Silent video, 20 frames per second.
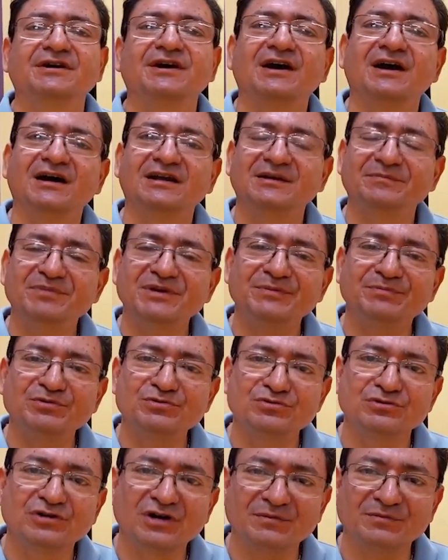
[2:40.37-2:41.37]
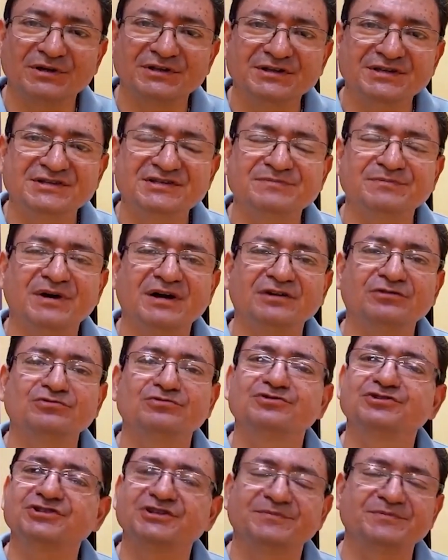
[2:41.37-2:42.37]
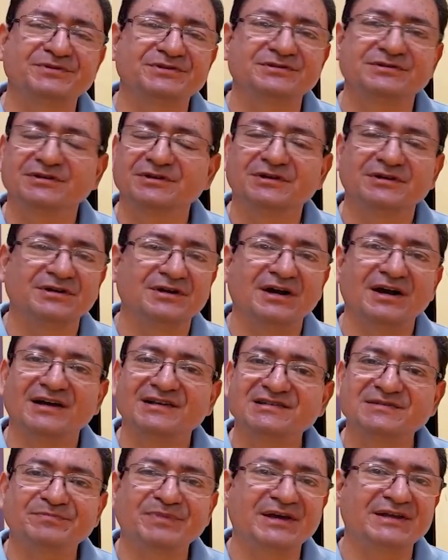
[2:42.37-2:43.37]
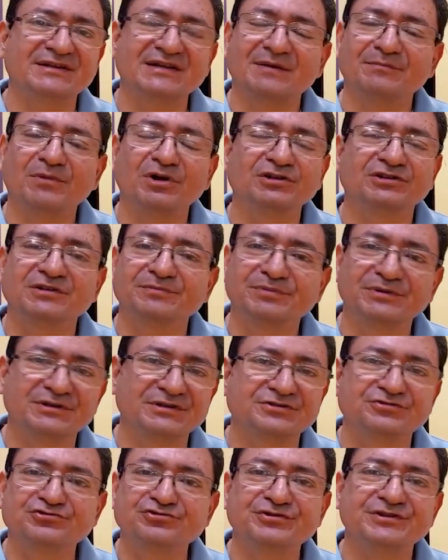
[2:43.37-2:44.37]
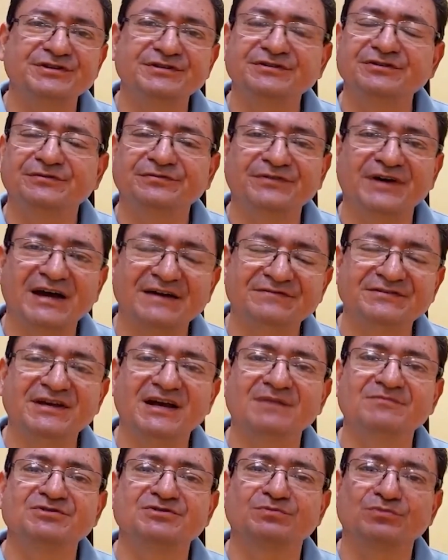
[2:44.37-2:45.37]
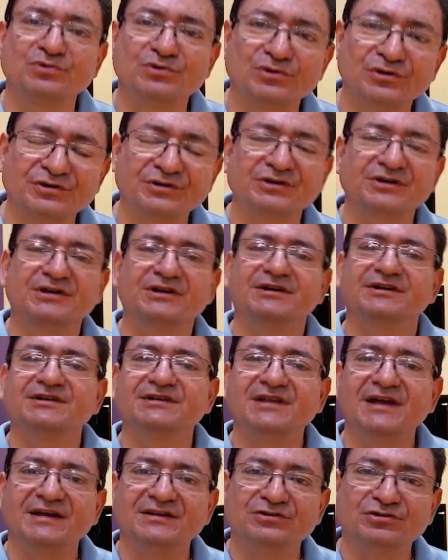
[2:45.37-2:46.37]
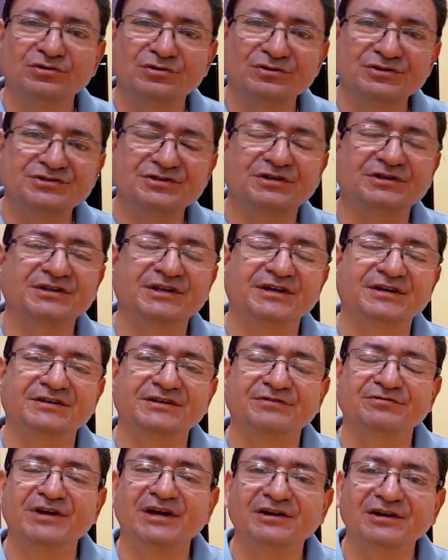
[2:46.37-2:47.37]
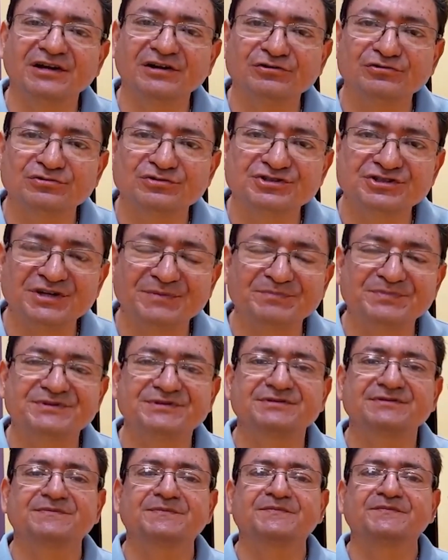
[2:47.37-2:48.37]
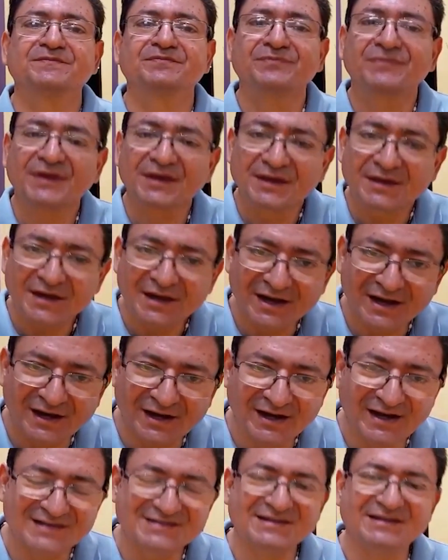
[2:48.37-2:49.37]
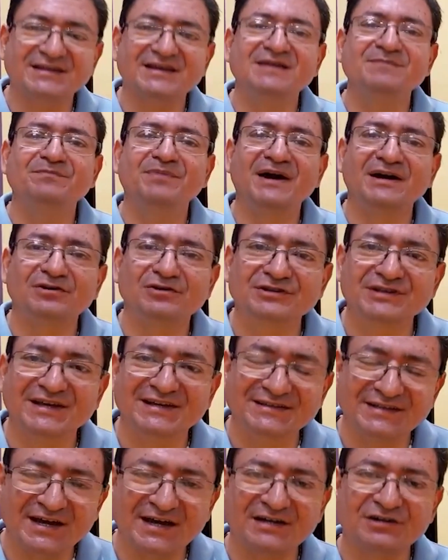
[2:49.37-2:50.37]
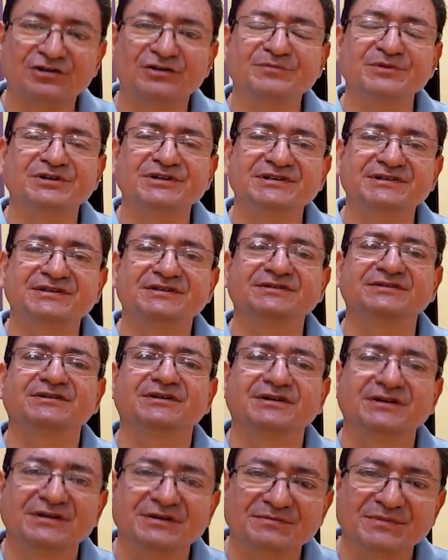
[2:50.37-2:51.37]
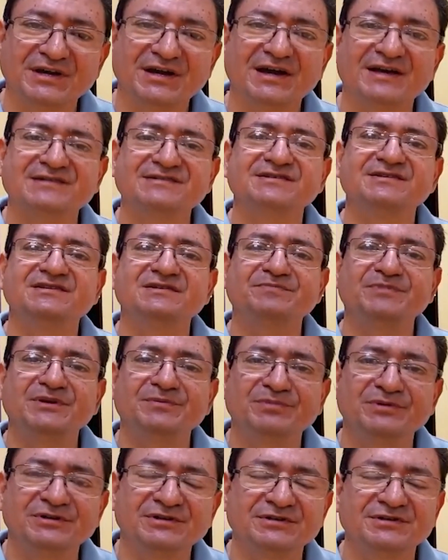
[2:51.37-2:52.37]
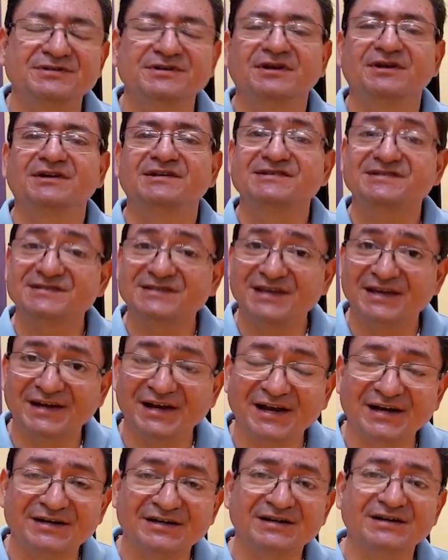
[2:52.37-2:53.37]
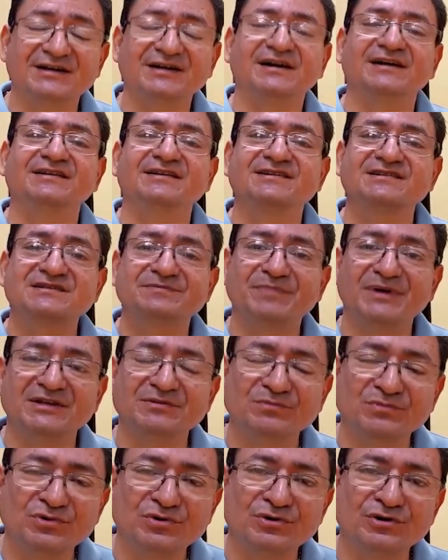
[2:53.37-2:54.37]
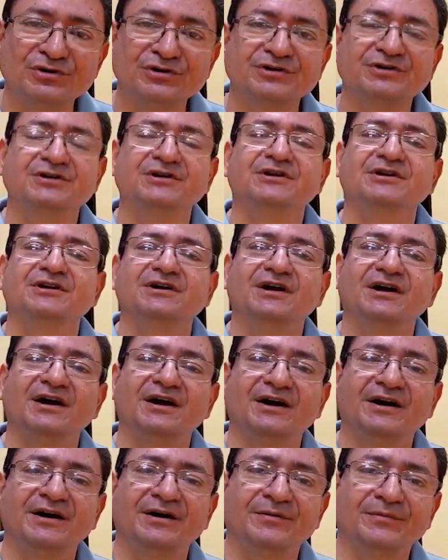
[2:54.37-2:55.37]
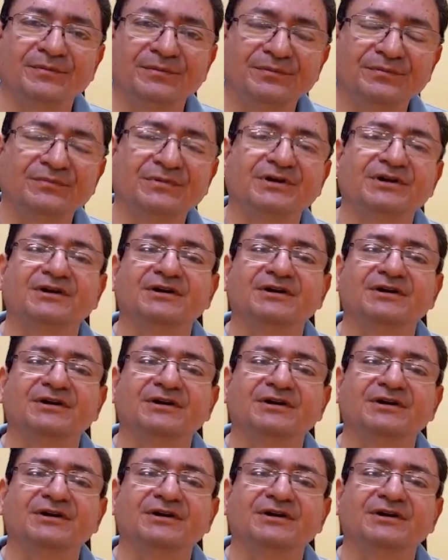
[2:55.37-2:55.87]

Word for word: Uh, the people who come on these small cruise ships uh, spend multiple three to five times more than those on the, the regular cruise ships. Uh, has an impact on the entire community because these people stay longer and they spend more. Um,